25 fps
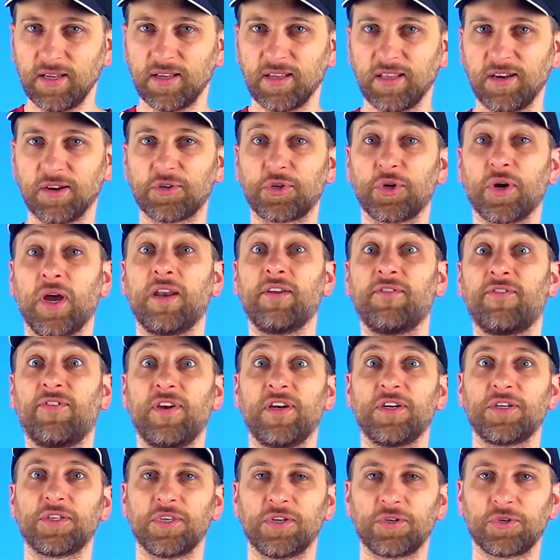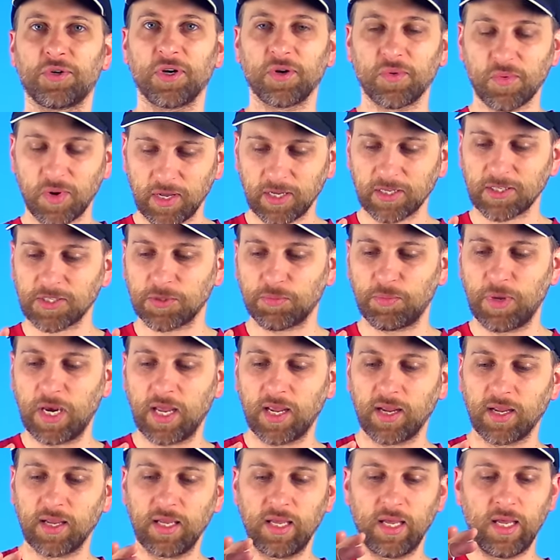you know, trying to finish the trick while it's
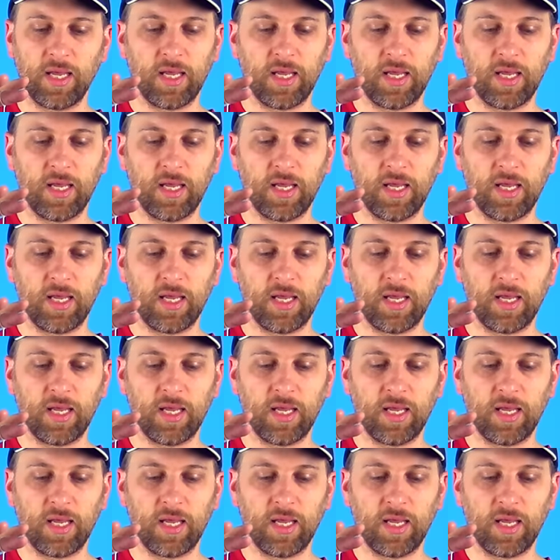spinning.